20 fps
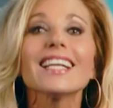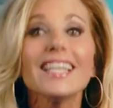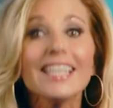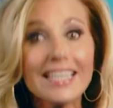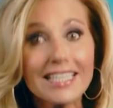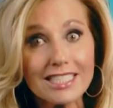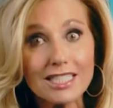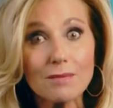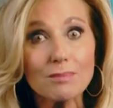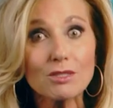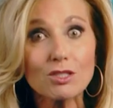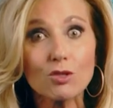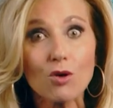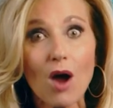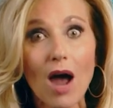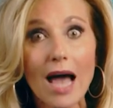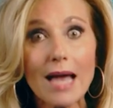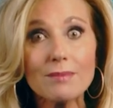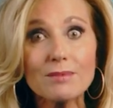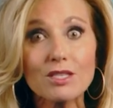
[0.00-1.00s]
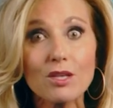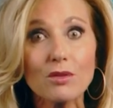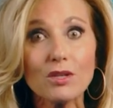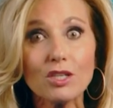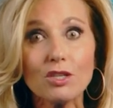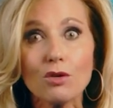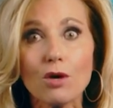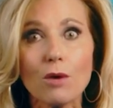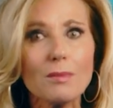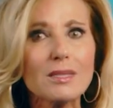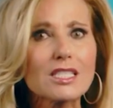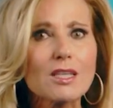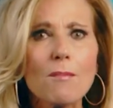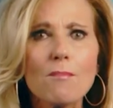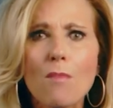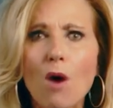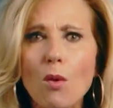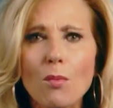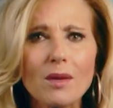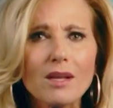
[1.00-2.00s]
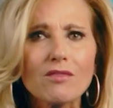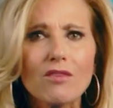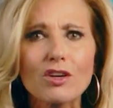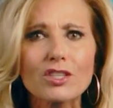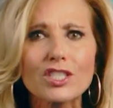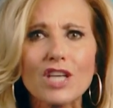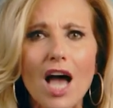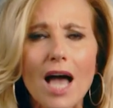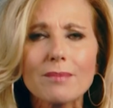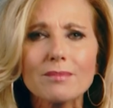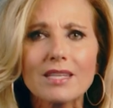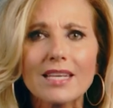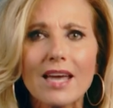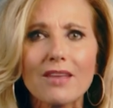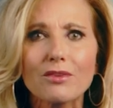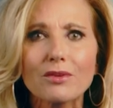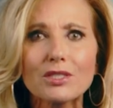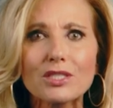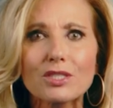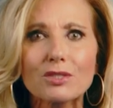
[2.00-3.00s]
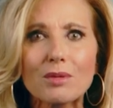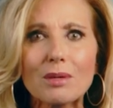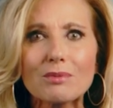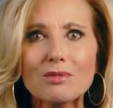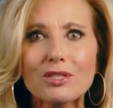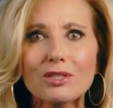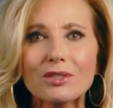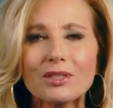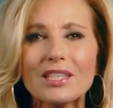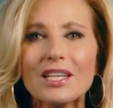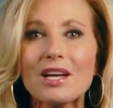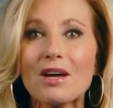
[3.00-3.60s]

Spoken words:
Click subscribe so that you don't miss a moment of our time together in Scripture.